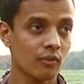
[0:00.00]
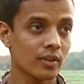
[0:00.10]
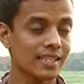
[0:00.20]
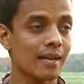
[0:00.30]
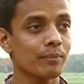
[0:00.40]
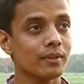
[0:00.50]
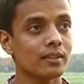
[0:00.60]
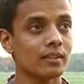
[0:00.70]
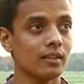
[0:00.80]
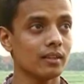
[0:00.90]
For
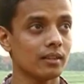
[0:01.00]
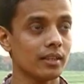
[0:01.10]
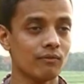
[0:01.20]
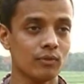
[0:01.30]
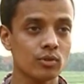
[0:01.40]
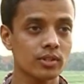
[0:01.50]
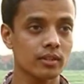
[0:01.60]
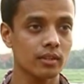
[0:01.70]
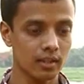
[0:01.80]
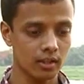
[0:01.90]
example, uh, in
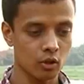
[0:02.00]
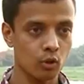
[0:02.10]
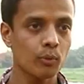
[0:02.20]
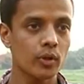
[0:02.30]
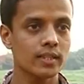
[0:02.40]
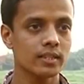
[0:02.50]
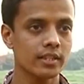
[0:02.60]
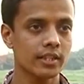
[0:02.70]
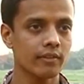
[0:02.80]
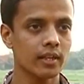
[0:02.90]
future, robotic
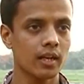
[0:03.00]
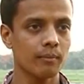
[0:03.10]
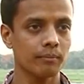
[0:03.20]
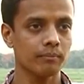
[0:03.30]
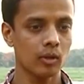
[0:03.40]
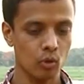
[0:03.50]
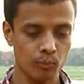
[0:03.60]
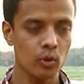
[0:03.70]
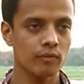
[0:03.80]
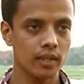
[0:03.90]
surgery will come up. A
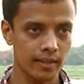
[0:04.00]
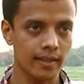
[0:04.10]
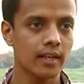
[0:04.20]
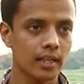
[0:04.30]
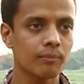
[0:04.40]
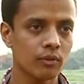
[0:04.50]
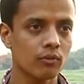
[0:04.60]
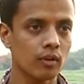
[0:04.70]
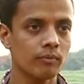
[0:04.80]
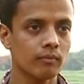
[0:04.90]
robot will directly
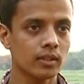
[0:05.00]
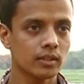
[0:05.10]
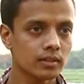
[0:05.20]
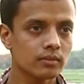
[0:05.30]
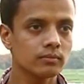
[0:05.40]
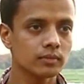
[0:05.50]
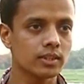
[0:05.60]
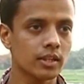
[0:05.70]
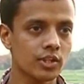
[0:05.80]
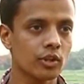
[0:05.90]
perform
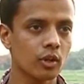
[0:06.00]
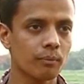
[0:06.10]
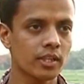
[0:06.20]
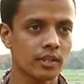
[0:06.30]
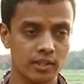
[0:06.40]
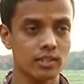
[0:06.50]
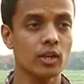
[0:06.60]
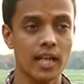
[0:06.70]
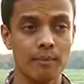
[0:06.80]
the surgery on patient, which is not